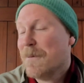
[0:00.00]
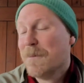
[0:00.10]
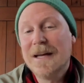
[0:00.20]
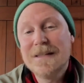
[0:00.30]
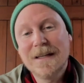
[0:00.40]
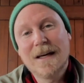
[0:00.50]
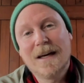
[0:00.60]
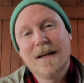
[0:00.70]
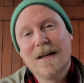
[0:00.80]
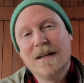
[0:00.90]
I didn't
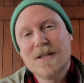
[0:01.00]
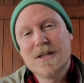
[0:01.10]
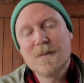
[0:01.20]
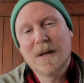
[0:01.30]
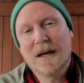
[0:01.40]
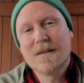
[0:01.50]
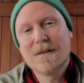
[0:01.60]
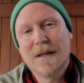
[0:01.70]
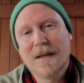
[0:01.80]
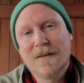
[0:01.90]
get it. And it just began
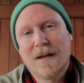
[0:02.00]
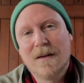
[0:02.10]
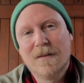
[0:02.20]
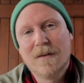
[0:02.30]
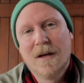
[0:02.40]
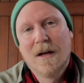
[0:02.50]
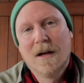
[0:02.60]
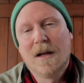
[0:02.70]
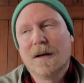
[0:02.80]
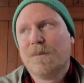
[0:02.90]
to make sense.
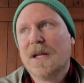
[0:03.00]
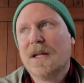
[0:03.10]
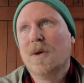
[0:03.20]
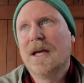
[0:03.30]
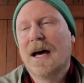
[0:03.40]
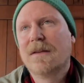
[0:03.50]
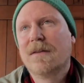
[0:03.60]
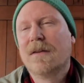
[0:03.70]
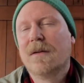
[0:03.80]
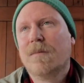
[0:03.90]
Like, we had
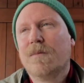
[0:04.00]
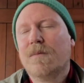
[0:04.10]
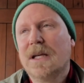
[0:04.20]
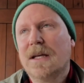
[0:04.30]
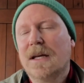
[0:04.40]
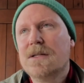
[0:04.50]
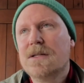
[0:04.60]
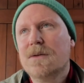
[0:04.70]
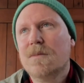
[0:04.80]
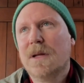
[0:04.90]
to begin
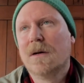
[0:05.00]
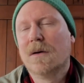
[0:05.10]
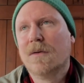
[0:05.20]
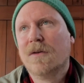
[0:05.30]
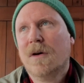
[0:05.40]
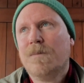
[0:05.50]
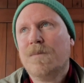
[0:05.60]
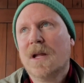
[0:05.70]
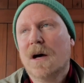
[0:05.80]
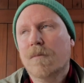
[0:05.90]
to build
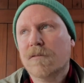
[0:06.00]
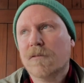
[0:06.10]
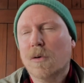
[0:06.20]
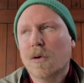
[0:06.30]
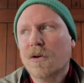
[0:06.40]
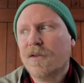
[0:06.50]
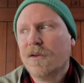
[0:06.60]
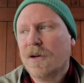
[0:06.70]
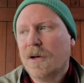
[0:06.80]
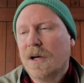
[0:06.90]
a broad
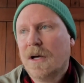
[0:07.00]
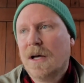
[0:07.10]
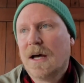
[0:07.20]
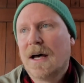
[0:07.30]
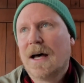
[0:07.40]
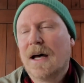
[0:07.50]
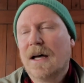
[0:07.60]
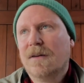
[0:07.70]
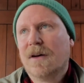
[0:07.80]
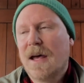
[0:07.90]

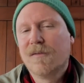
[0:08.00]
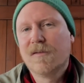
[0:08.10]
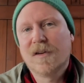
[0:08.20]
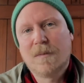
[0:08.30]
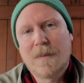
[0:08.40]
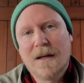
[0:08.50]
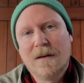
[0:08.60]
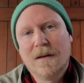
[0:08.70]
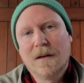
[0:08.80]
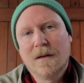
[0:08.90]
and
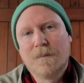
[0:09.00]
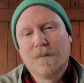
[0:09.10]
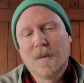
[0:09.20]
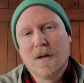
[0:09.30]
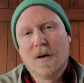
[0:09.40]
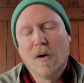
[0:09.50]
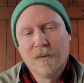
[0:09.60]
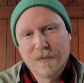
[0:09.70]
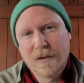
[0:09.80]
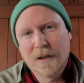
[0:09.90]
ever-expanding
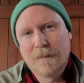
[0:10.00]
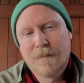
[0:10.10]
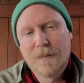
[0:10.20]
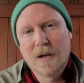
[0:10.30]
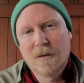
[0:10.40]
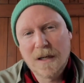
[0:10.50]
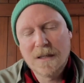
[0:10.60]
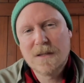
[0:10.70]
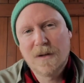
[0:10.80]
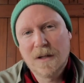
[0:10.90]
offering
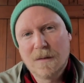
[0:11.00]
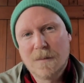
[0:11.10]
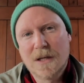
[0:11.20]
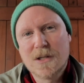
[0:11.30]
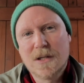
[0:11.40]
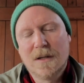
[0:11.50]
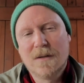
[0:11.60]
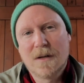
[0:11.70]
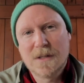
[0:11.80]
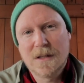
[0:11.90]
creatively and commercially in
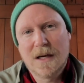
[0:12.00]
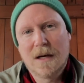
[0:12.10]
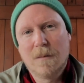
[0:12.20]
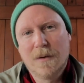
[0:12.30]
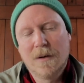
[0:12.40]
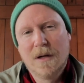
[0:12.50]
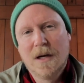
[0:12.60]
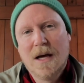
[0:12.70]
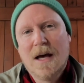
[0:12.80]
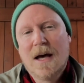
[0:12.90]
terms of the output.
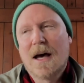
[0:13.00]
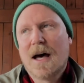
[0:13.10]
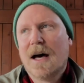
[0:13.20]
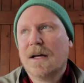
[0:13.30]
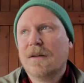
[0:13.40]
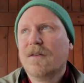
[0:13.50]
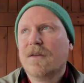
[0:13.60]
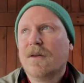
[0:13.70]
And